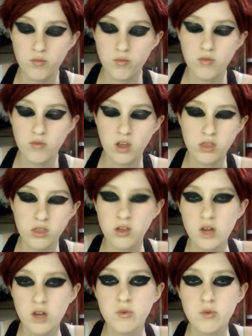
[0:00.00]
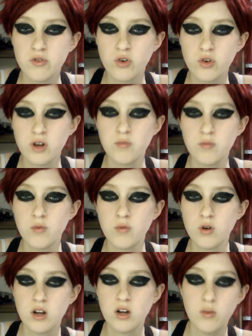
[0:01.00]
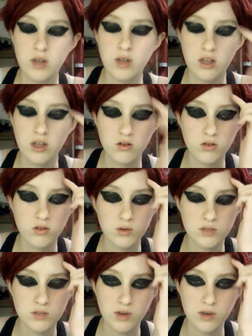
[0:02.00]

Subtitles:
I think I prefer it more a little bit angled because my